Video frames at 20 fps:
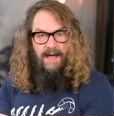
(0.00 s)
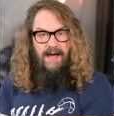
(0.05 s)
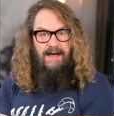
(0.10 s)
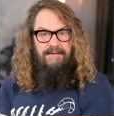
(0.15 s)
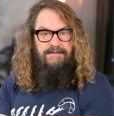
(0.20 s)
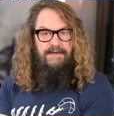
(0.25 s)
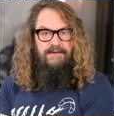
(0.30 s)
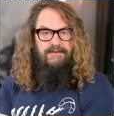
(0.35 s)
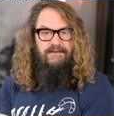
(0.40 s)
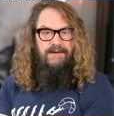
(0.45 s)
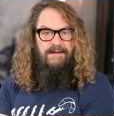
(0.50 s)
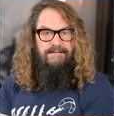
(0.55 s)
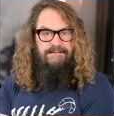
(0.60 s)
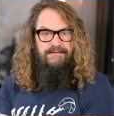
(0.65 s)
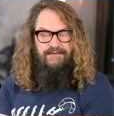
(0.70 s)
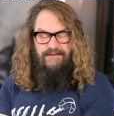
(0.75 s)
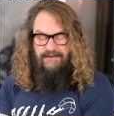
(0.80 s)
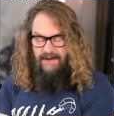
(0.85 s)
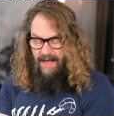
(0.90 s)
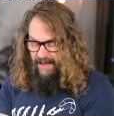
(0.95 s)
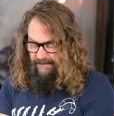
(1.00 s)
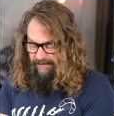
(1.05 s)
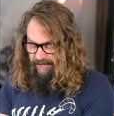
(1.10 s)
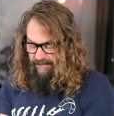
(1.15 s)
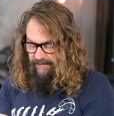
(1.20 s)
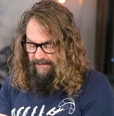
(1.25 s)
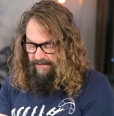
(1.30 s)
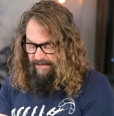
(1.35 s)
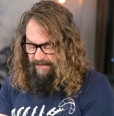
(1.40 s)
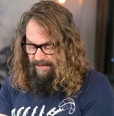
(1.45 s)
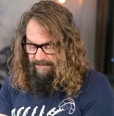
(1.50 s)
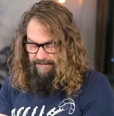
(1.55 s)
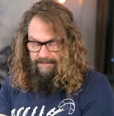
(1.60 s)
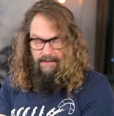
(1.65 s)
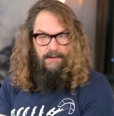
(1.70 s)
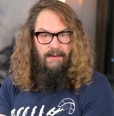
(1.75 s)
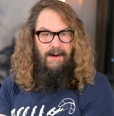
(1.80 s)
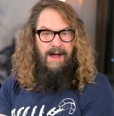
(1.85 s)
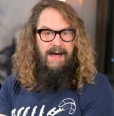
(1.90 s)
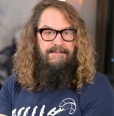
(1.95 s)
a vision of just the
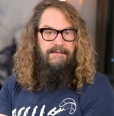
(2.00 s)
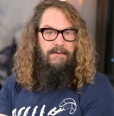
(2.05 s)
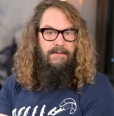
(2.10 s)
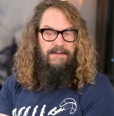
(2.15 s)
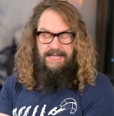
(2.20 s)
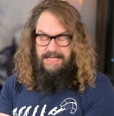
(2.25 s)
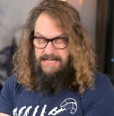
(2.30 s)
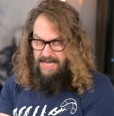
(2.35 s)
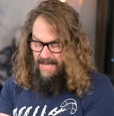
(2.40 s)
photograph only,